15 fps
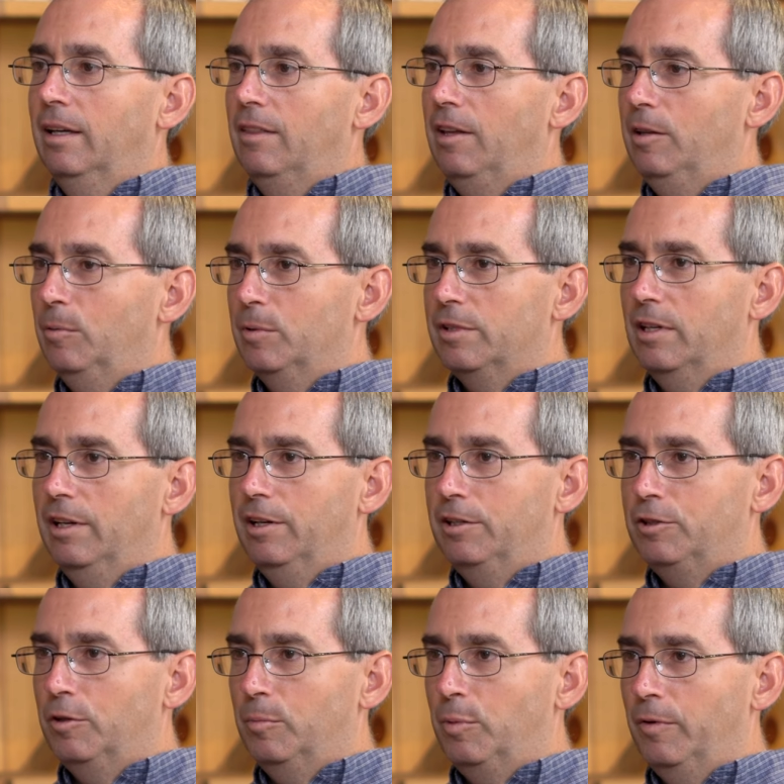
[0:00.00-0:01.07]
Then there was a
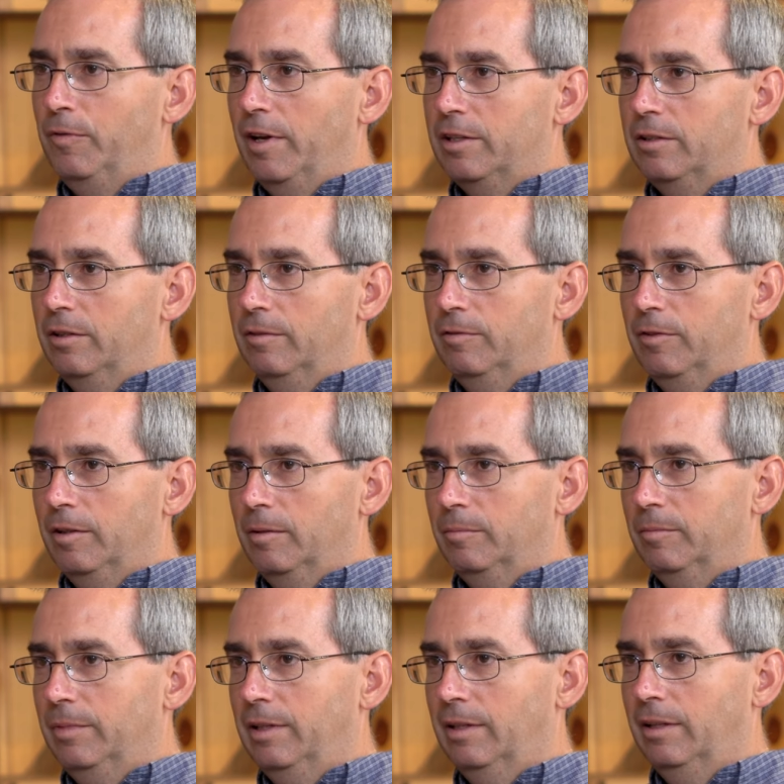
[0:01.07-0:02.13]
literature professor
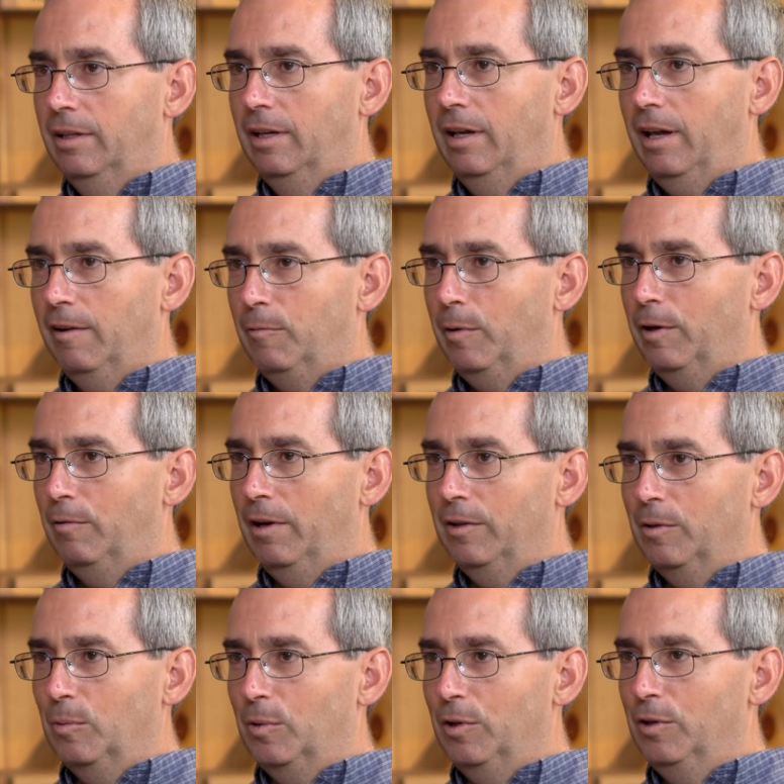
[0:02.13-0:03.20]
from halfway around
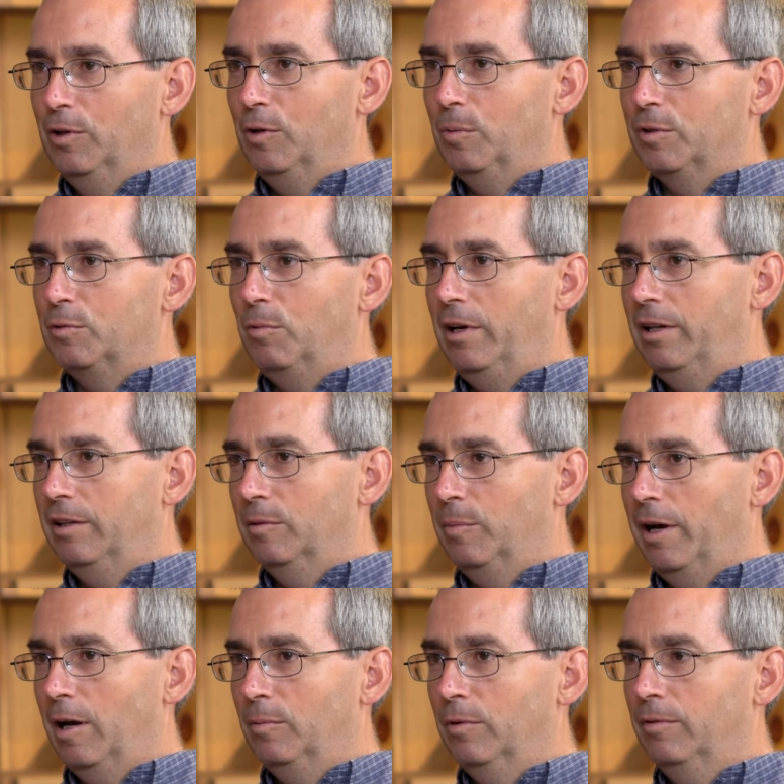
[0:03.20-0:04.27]
the world who was reading the
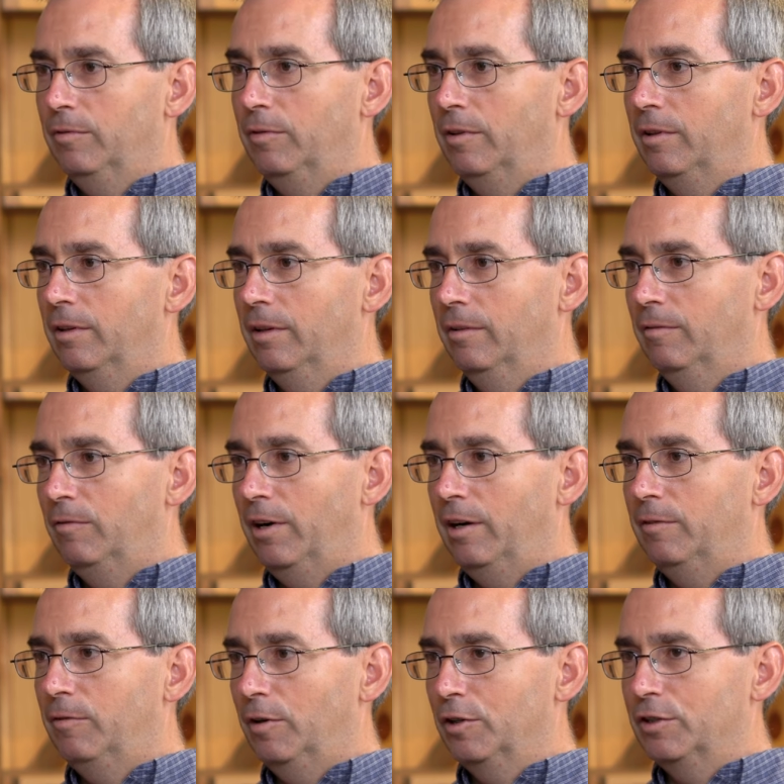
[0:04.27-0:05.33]
Bible for the
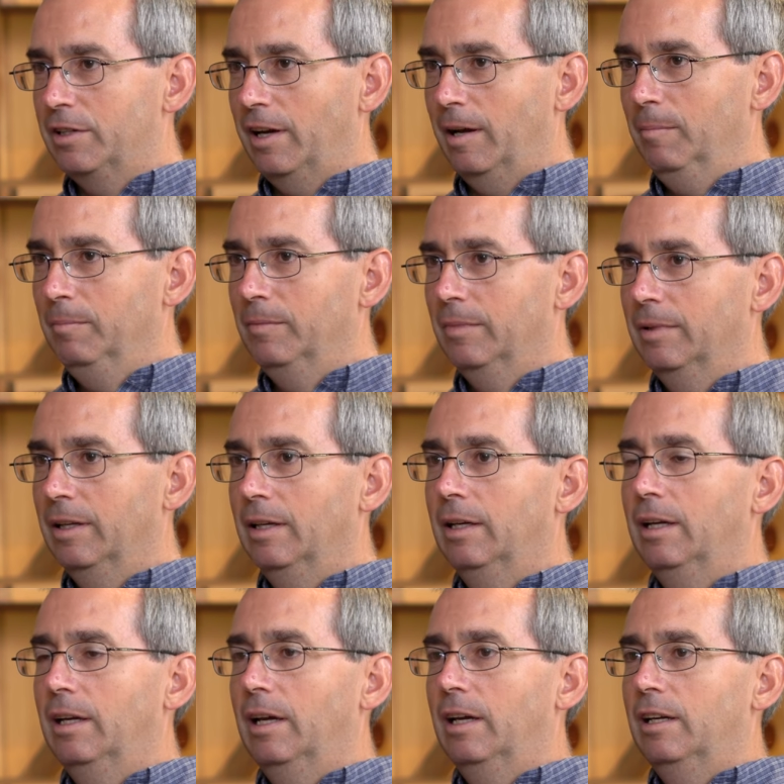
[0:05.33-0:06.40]
very first time.
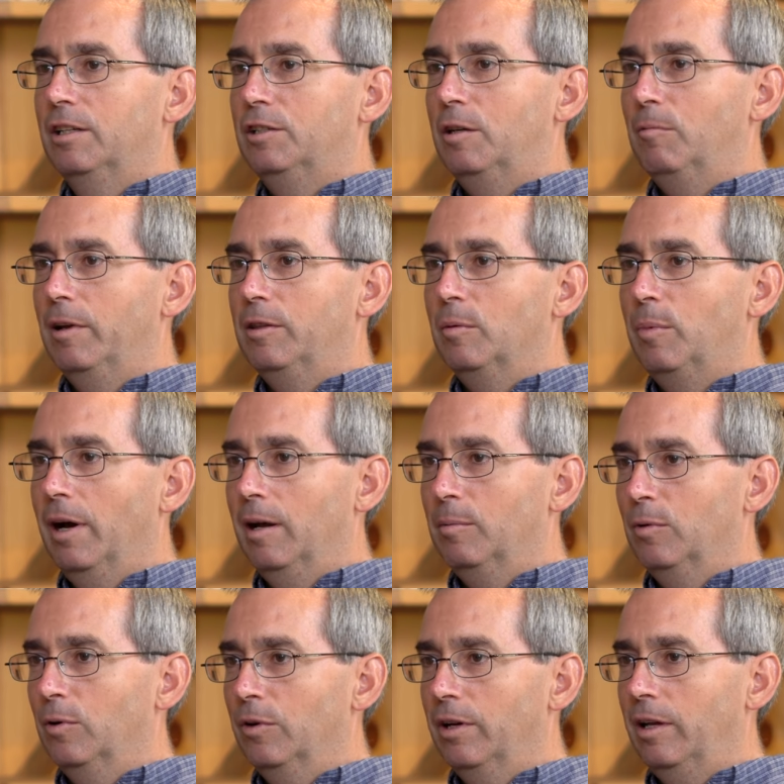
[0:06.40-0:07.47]
She read the
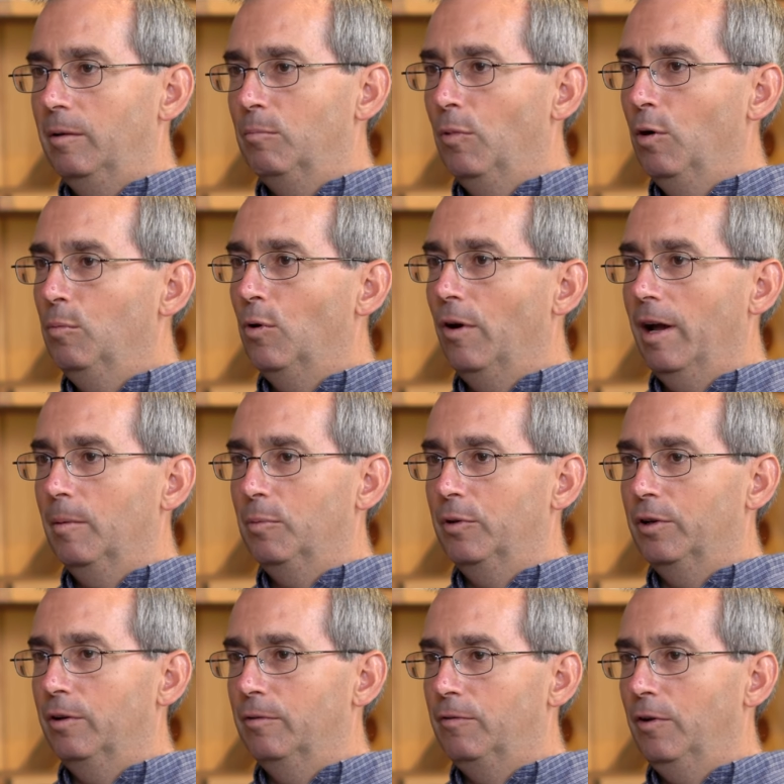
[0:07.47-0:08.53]
Bible on a mobile app
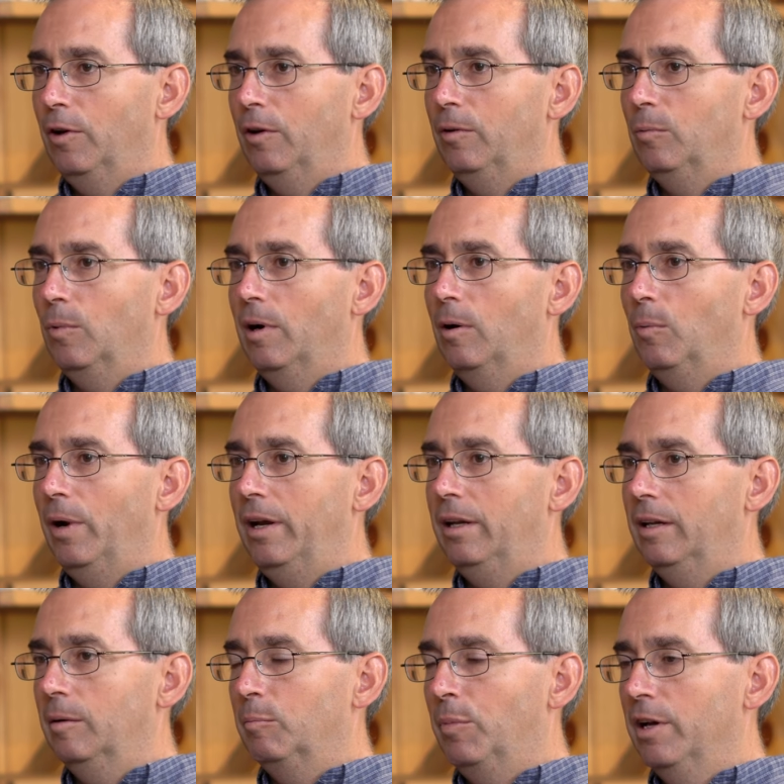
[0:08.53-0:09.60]
on her phone while
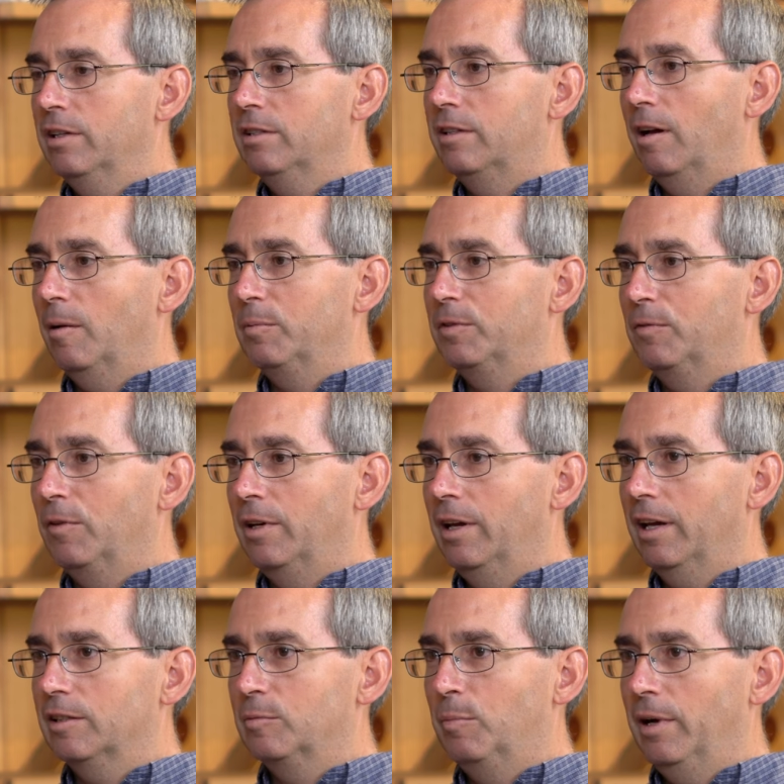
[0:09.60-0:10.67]
waiting at bus stops for the
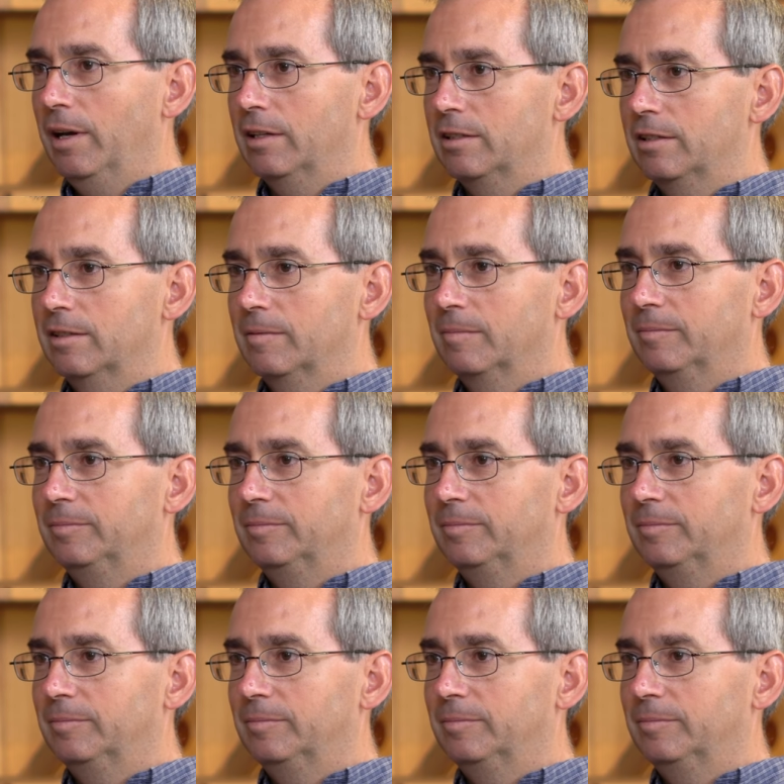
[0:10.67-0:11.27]
next bus.